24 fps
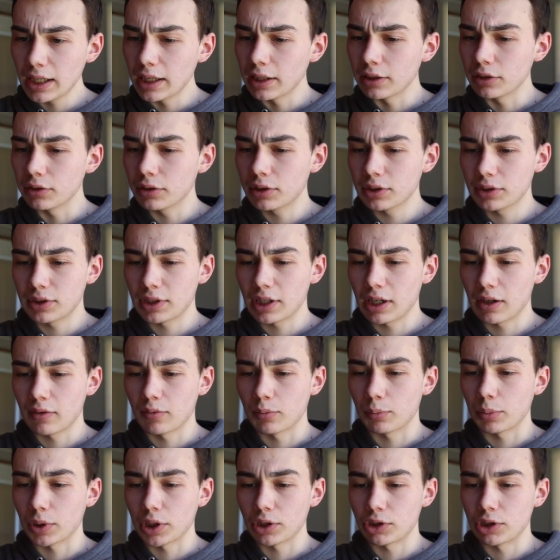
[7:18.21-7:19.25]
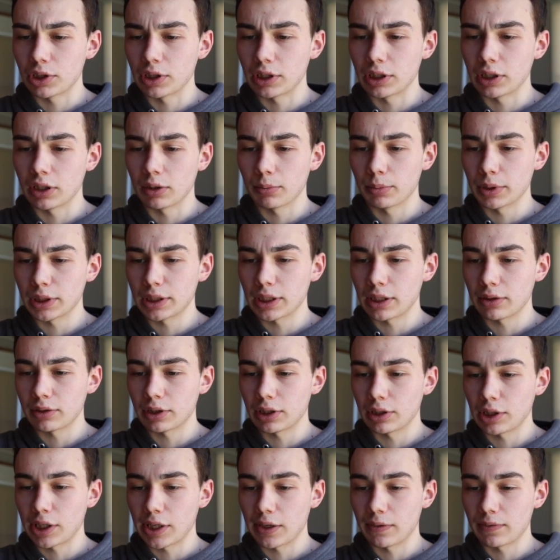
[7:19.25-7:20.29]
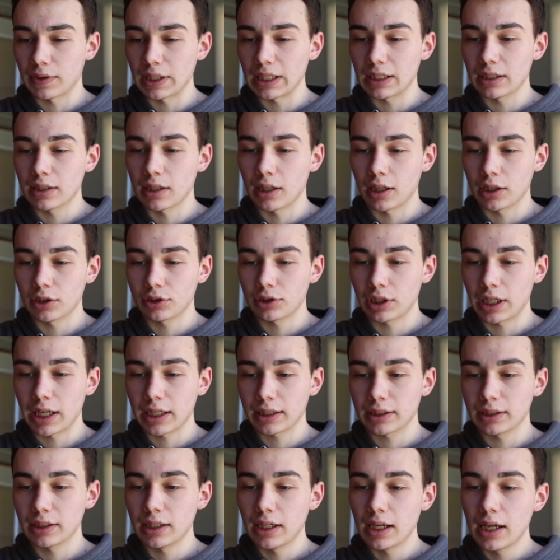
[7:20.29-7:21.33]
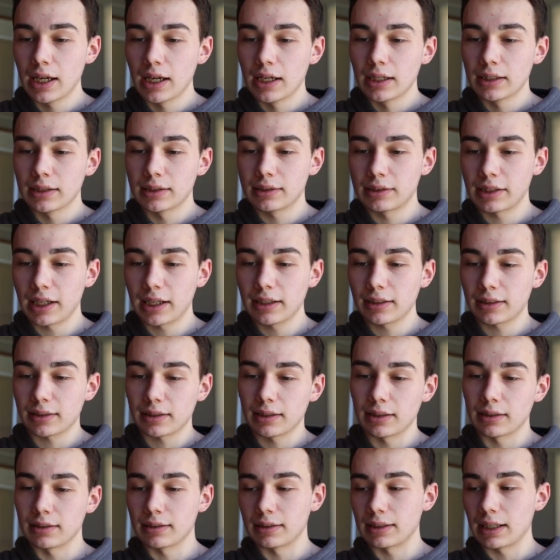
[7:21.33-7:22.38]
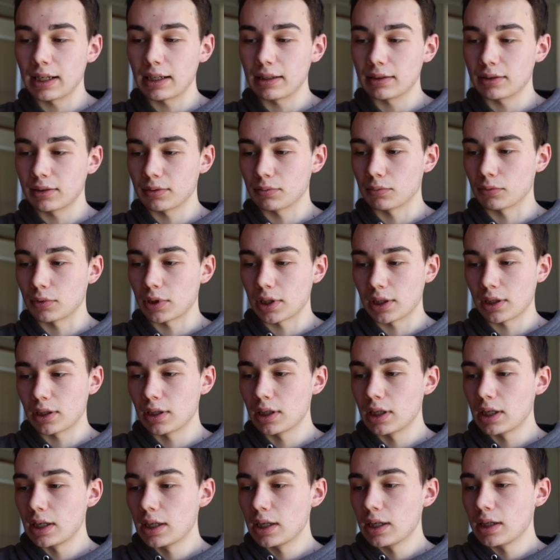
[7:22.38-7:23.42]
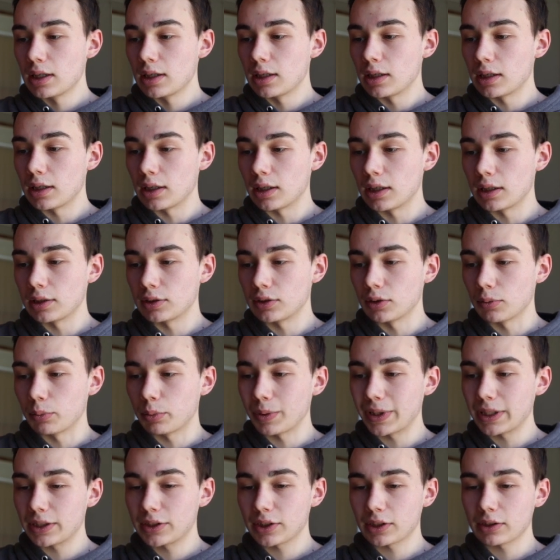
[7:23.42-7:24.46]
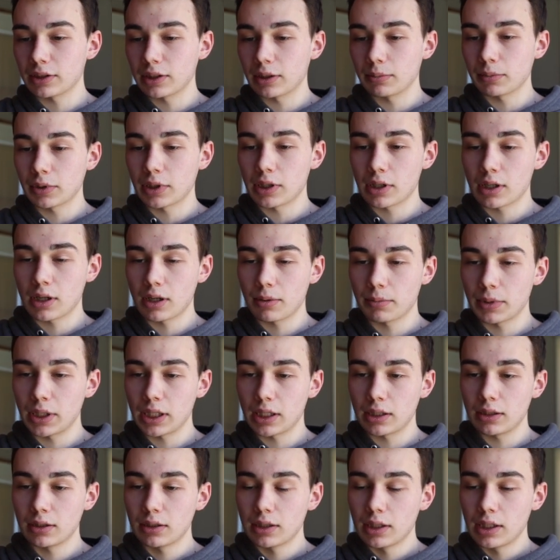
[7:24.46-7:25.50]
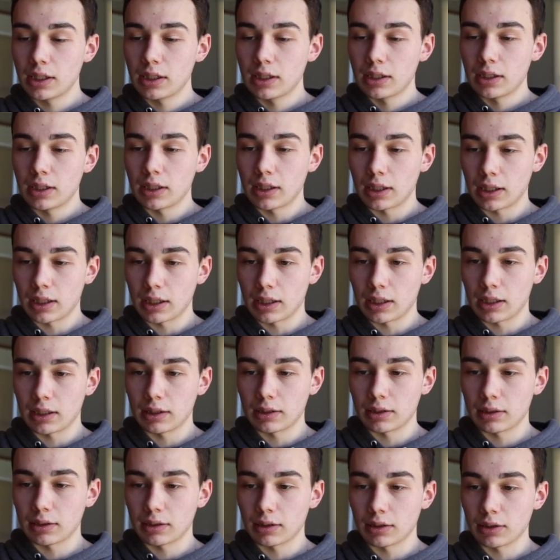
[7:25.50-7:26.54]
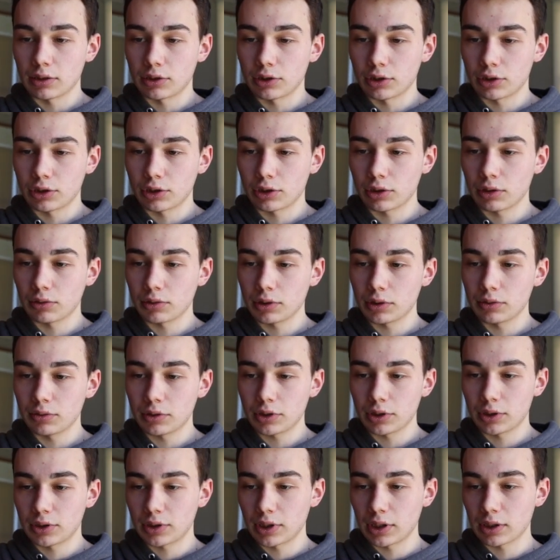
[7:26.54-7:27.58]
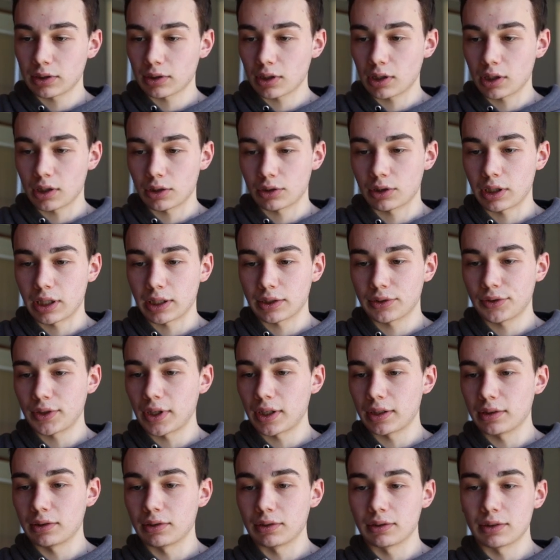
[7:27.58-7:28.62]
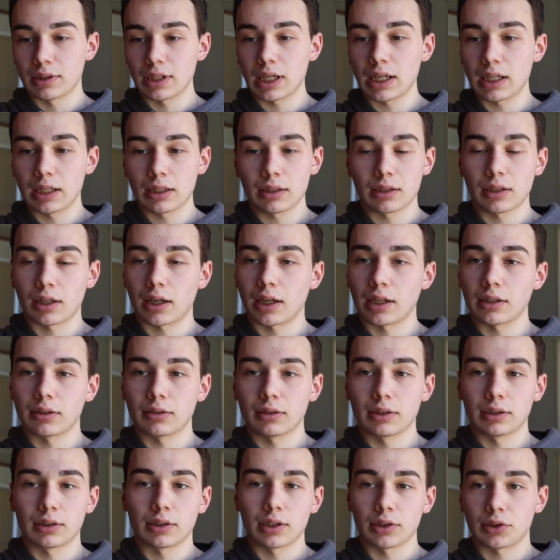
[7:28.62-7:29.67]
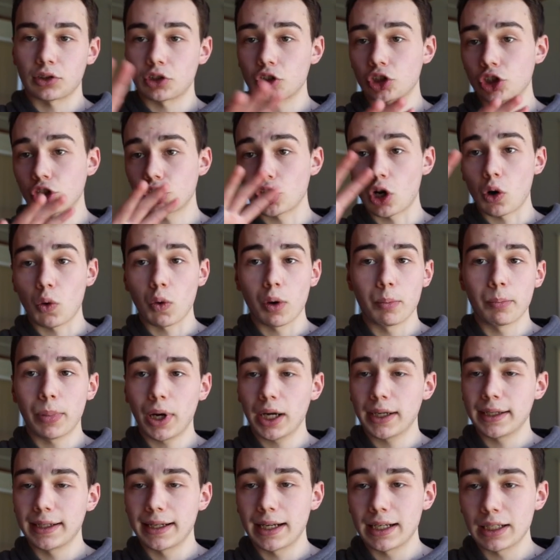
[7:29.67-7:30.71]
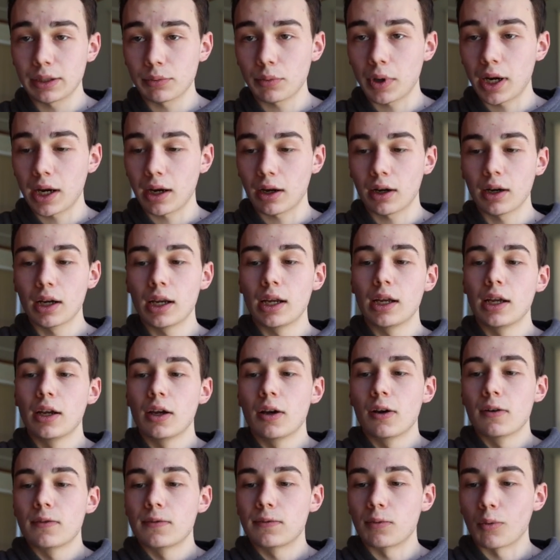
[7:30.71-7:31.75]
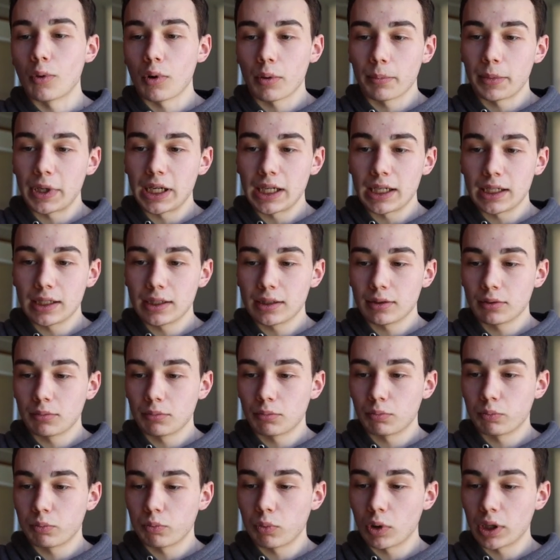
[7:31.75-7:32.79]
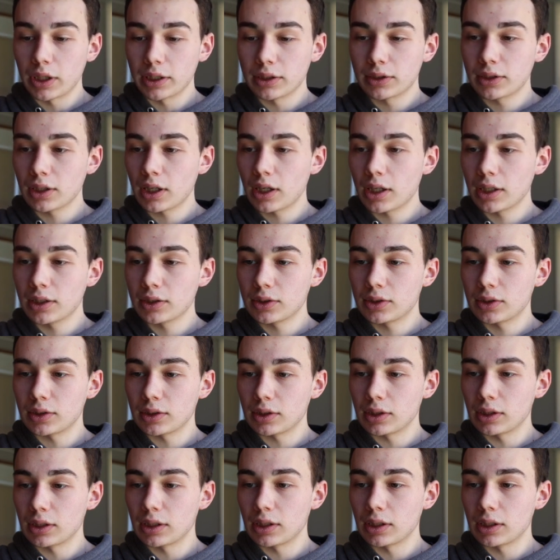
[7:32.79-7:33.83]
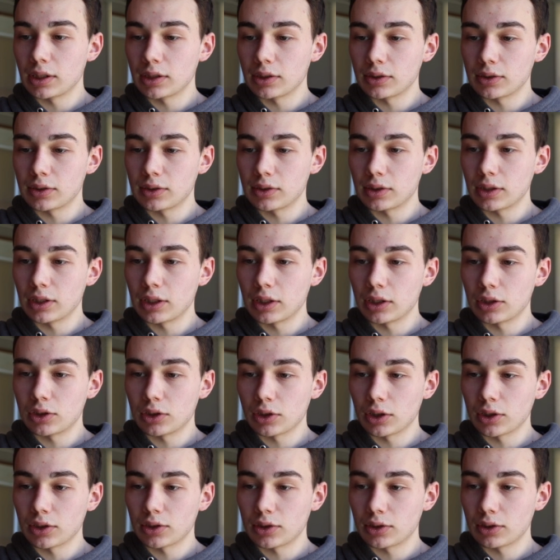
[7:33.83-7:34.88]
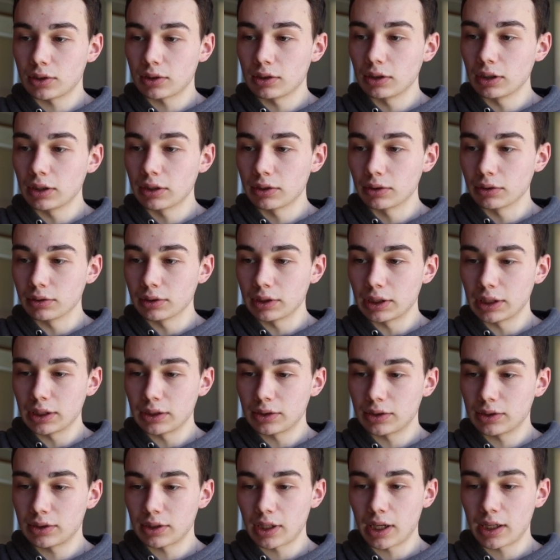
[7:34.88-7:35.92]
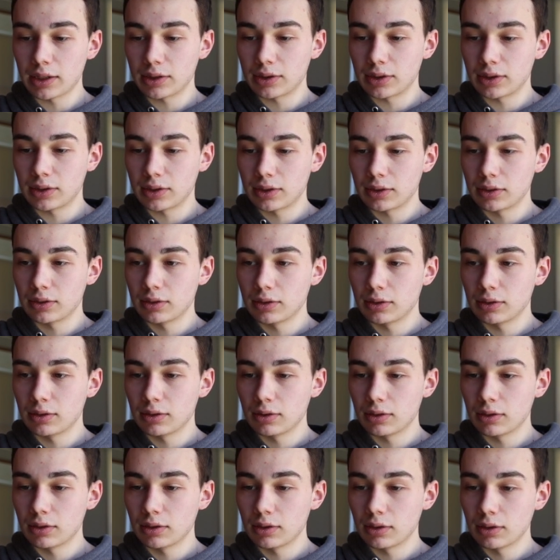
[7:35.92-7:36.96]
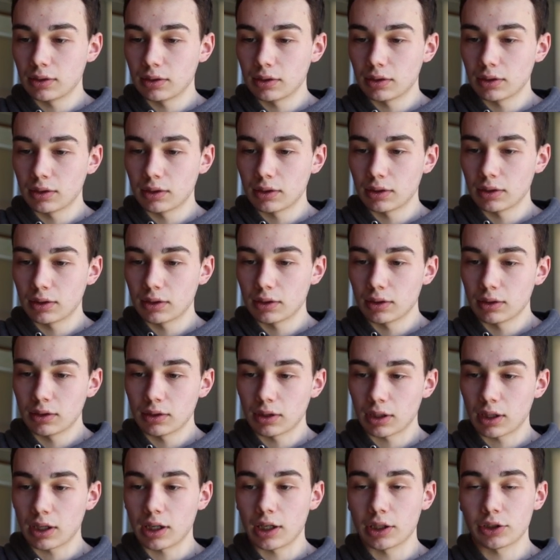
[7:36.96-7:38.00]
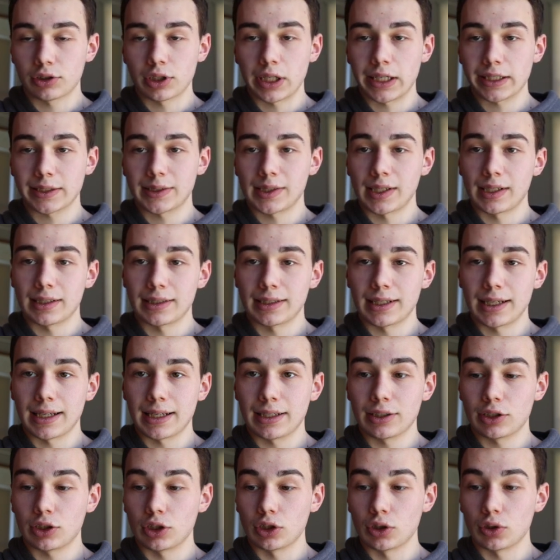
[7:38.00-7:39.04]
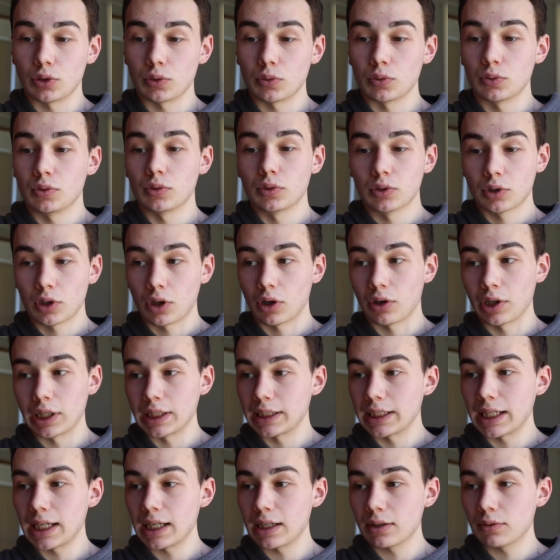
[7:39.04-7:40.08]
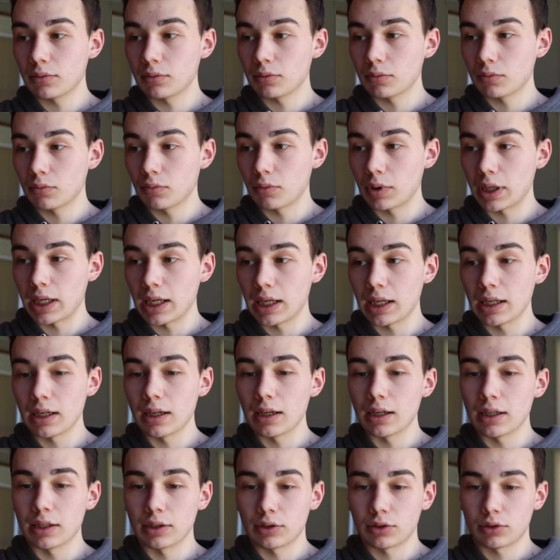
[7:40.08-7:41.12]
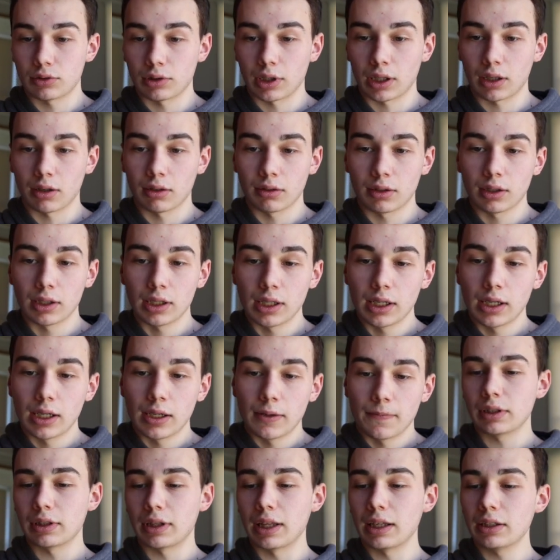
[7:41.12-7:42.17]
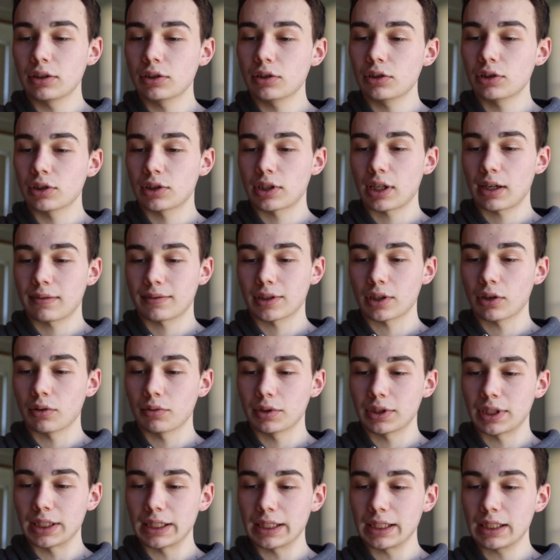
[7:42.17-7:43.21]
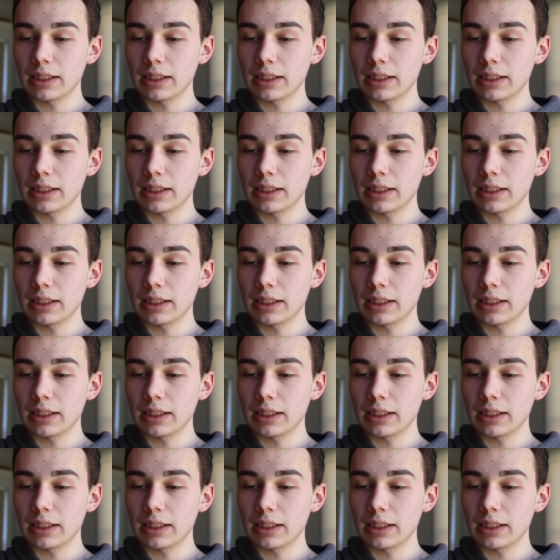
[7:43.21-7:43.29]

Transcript: and you can see I have a bunch in here, but down here I have the contract sent and date one. So basically I'm going to come in and just show you. It just says contract sent and date. It doesn't show a button anywhere for me. What it does is it just literally sets the contract sent date to current date when it's triggered. Then you just have to go into the